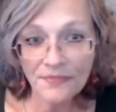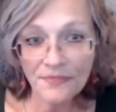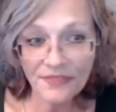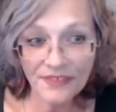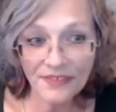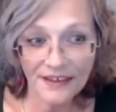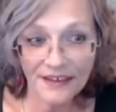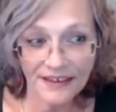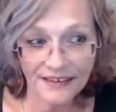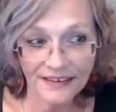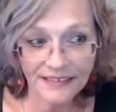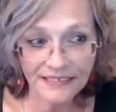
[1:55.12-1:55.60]

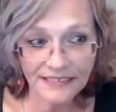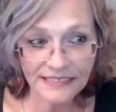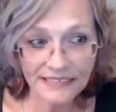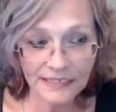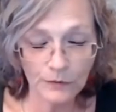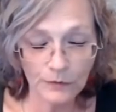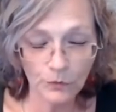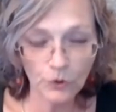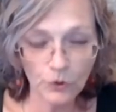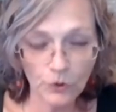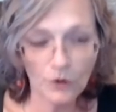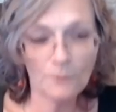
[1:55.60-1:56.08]
things
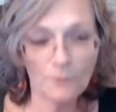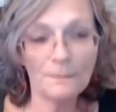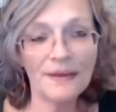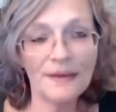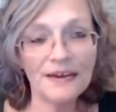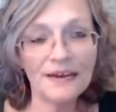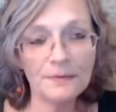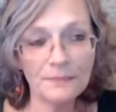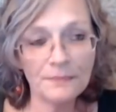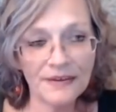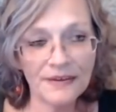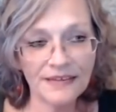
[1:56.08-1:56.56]
that were
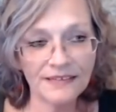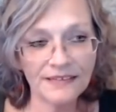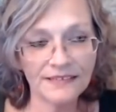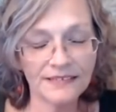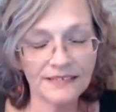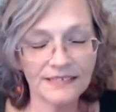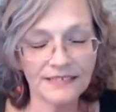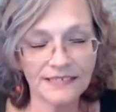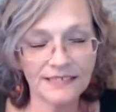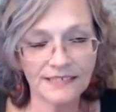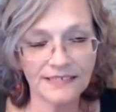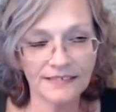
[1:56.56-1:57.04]

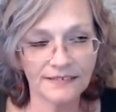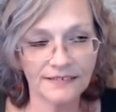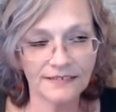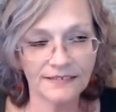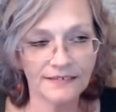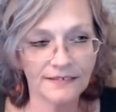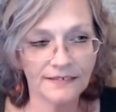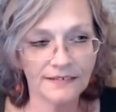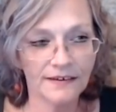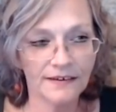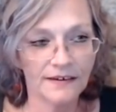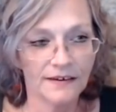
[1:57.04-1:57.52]
amendments
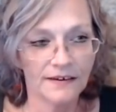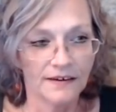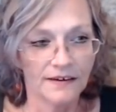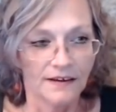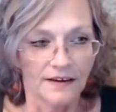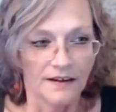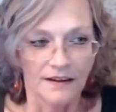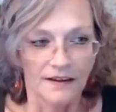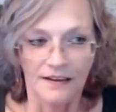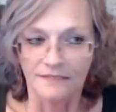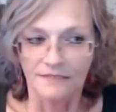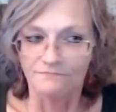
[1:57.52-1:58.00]

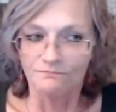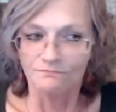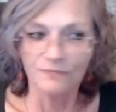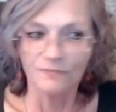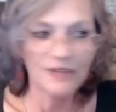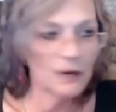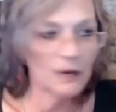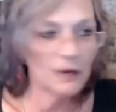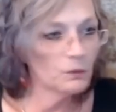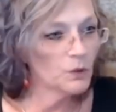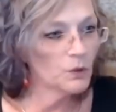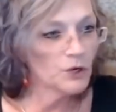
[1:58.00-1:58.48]

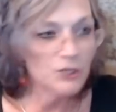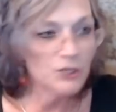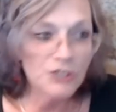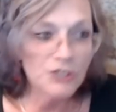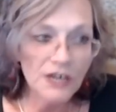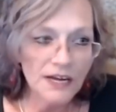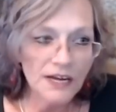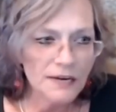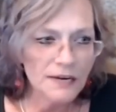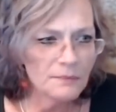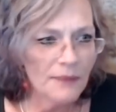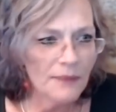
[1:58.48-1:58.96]
that were
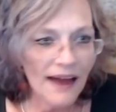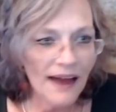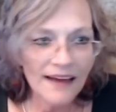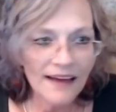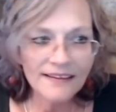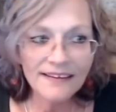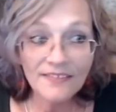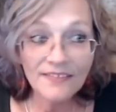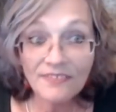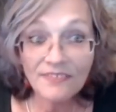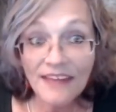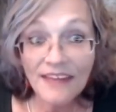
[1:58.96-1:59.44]
done
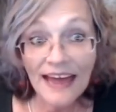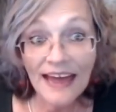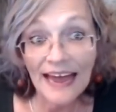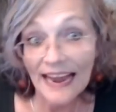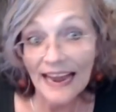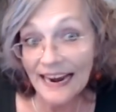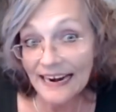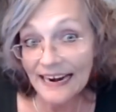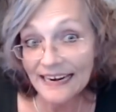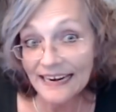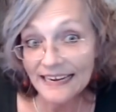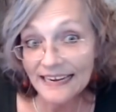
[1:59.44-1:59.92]
back in the
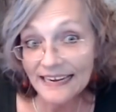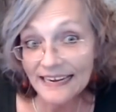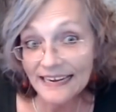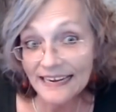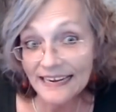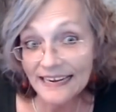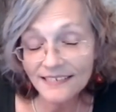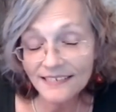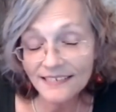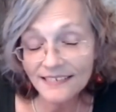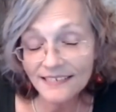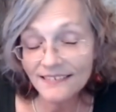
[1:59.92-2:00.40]

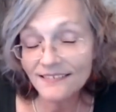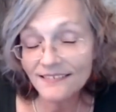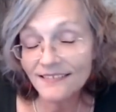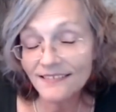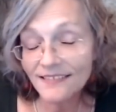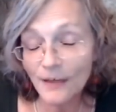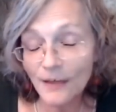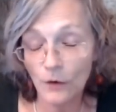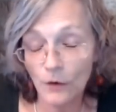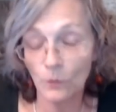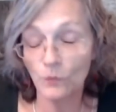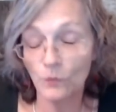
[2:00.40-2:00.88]
eighties
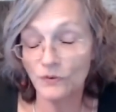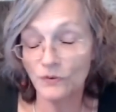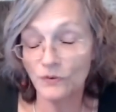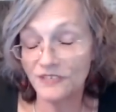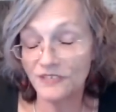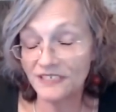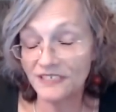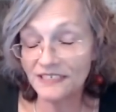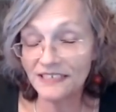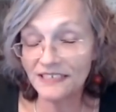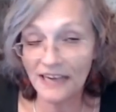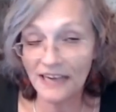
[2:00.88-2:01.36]
that
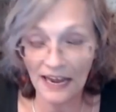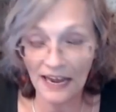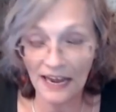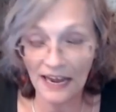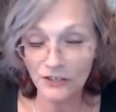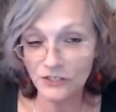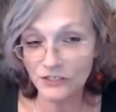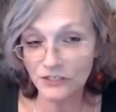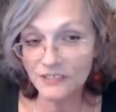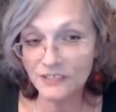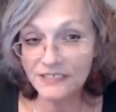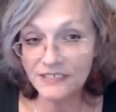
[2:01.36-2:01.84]
didn't
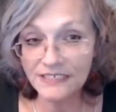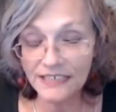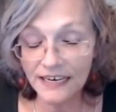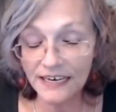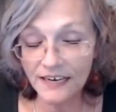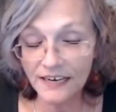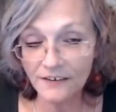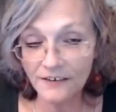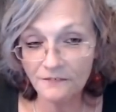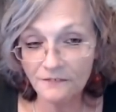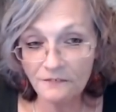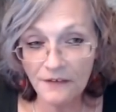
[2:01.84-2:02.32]
actually
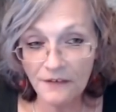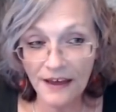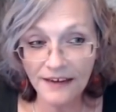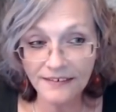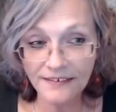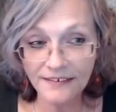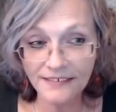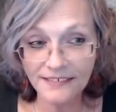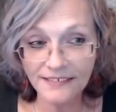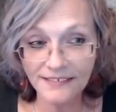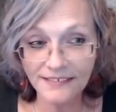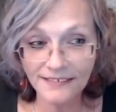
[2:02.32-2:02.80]
take
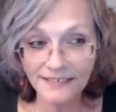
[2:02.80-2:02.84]
effect